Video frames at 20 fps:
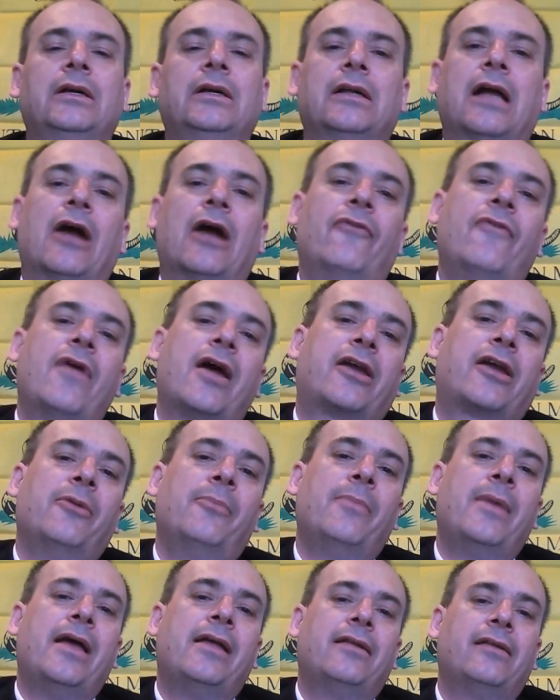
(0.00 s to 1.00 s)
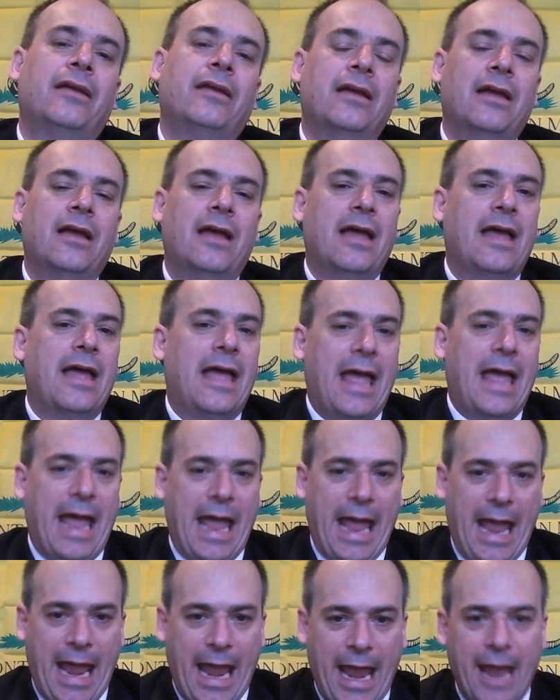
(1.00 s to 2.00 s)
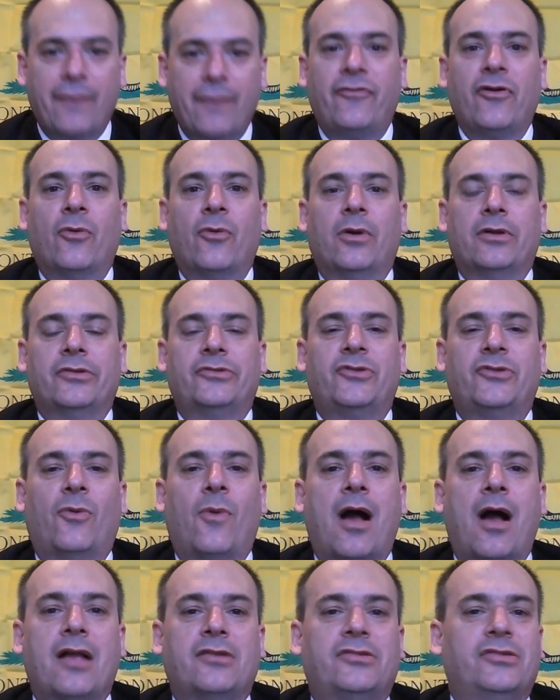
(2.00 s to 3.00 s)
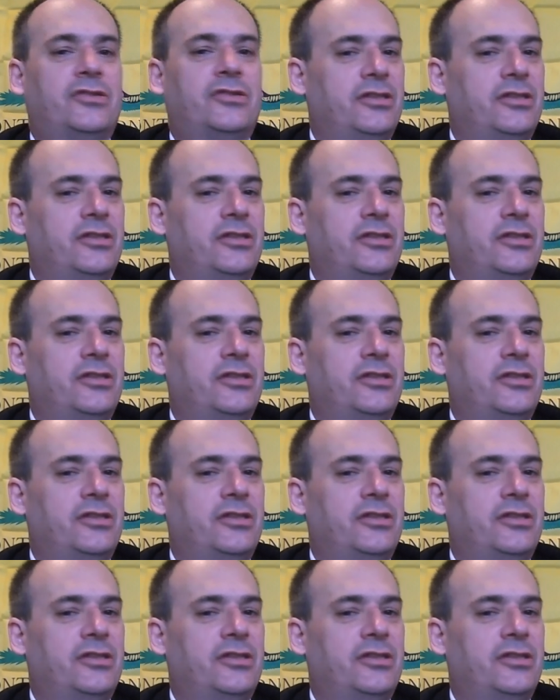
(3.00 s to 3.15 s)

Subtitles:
I recommend everyone to watch this.